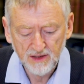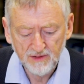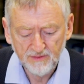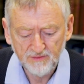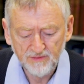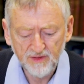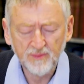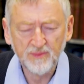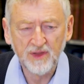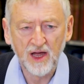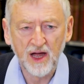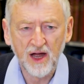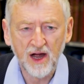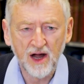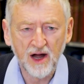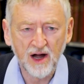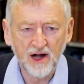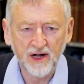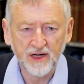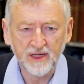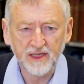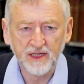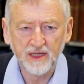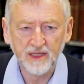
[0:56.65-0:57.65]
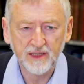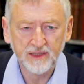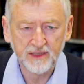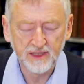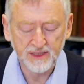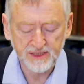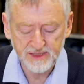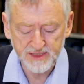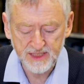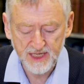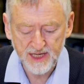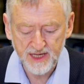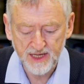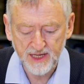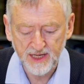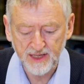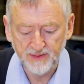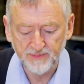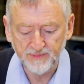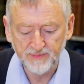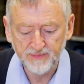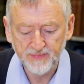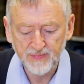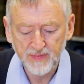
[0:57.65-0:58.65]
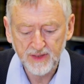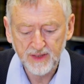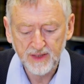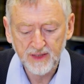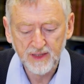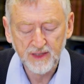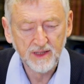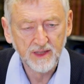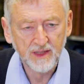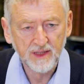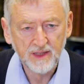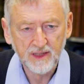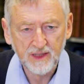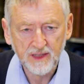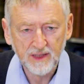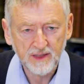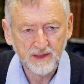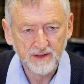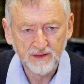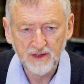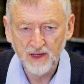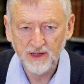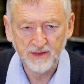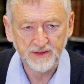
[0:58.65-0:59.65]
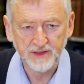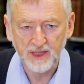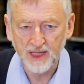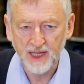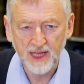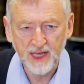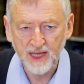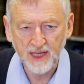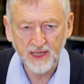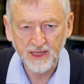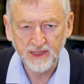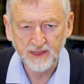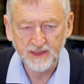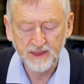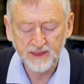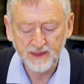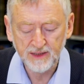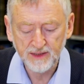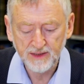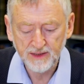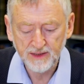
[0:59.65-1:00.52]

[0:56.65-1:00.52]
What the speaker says: From the heart this time, not the head.